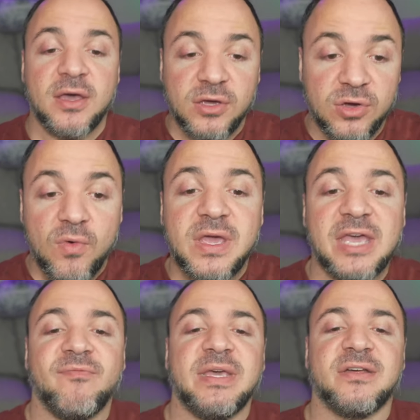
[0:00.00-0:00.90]
go
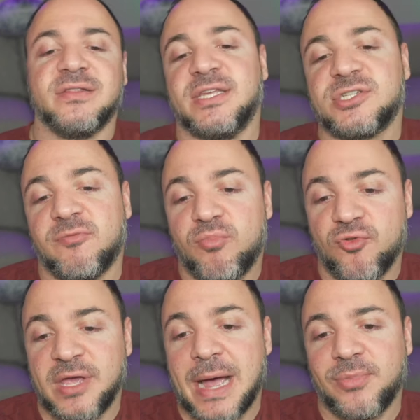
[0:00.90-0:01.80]
give me the list of
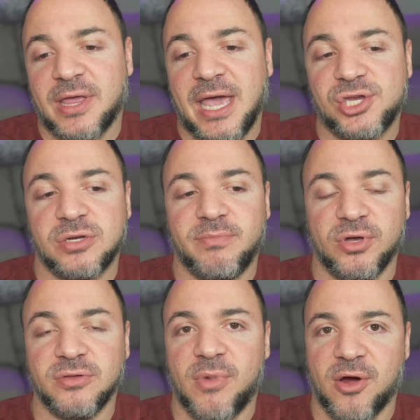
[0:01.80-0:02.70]
pre application
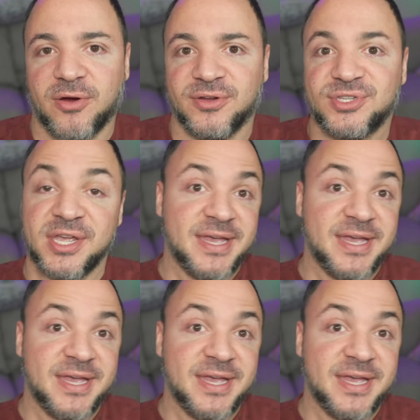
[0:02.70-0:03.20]
build markers.